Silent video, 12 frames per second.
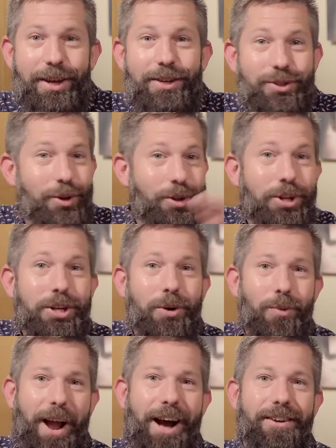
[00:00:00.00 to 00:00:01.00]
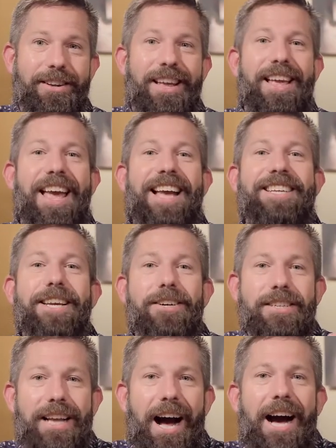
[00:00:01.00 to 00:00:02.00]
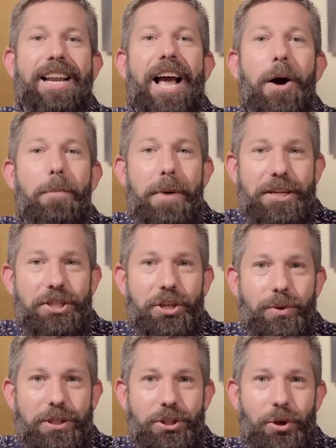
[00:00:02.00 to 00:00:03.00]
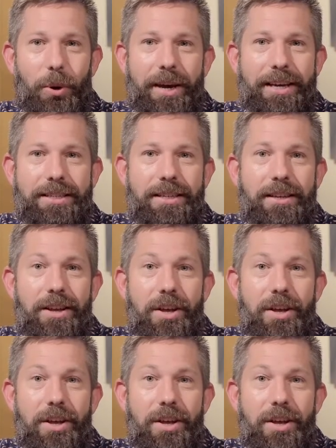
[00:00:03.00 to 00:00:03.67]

So look around and tell God how much you enjoy it.